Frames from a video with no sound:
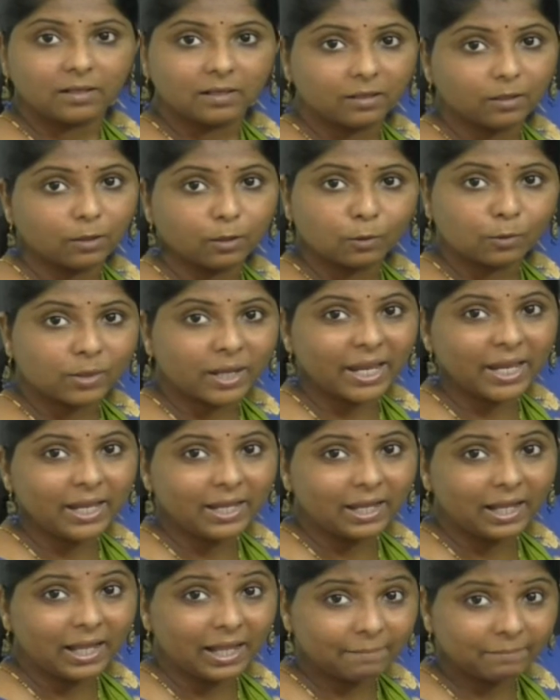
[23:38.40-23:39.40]
Okay,
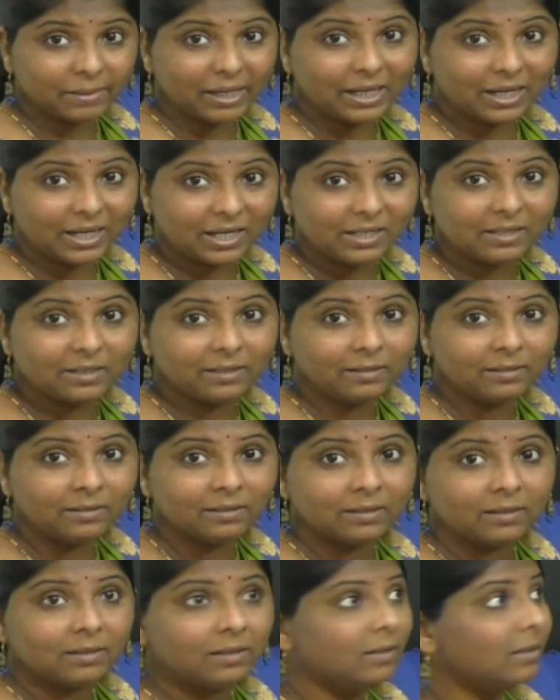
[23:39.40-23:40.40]
am I clear?
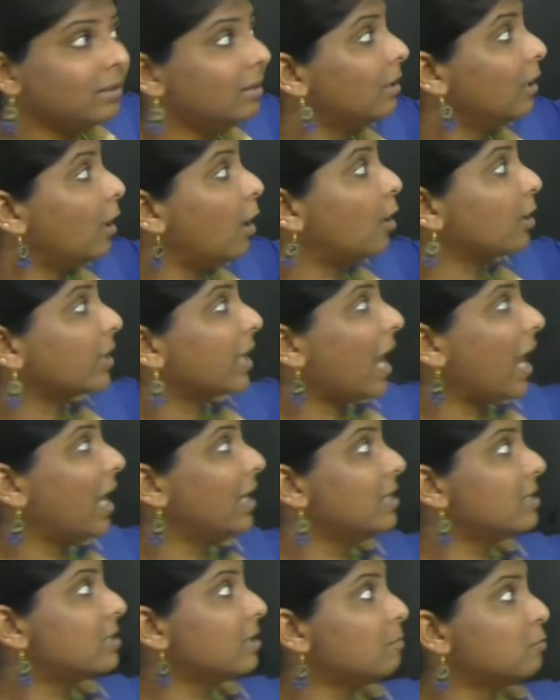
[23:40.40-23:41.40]

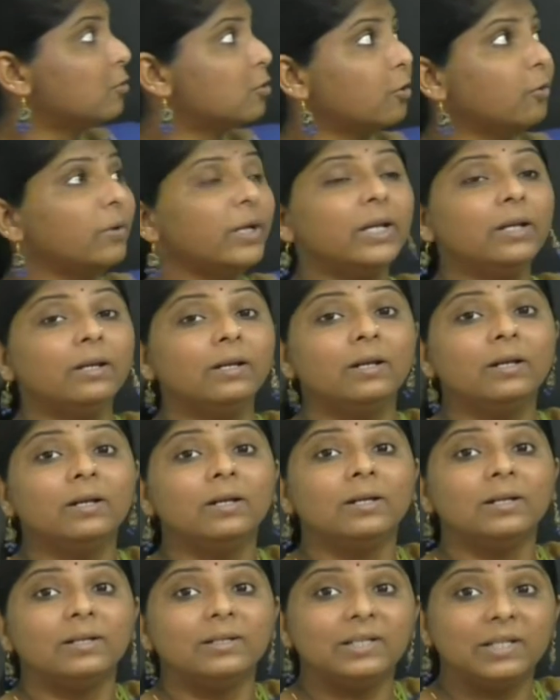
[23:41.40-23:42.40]
Organism showing
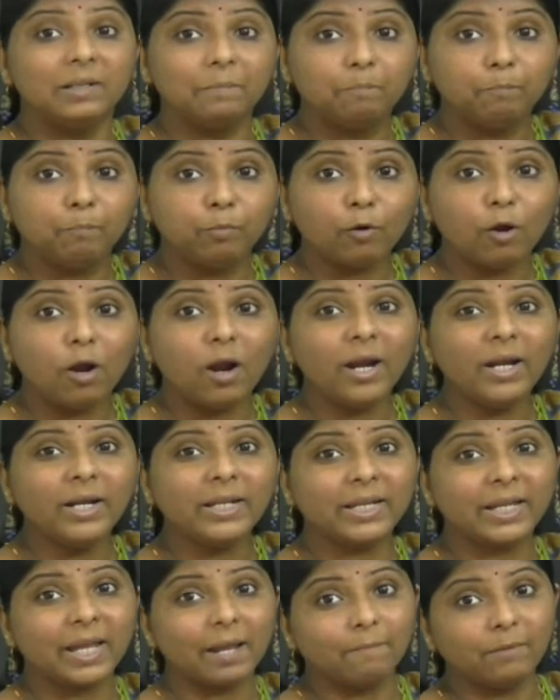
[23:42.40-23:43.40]

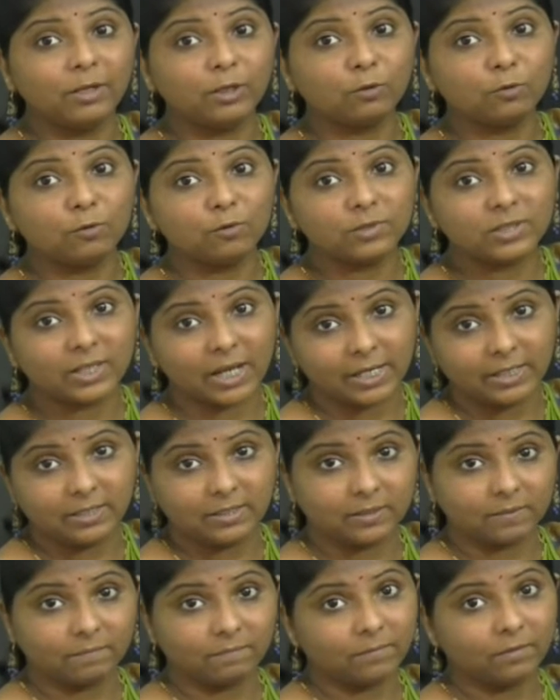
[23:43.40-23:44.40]
diploid
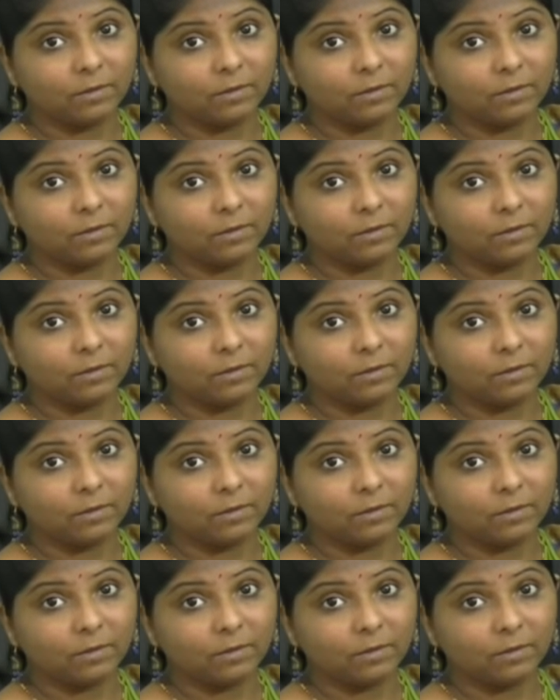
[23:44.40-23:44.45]
gametocytes,